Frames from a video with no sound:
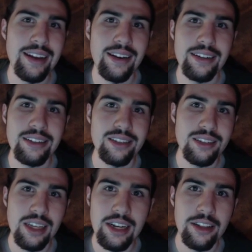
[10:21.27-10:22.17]
and
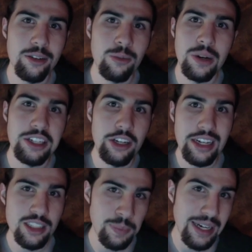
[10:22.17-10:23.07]
it's another one you'd
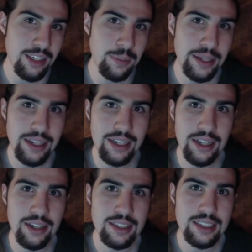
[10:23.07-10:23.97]
expect to be in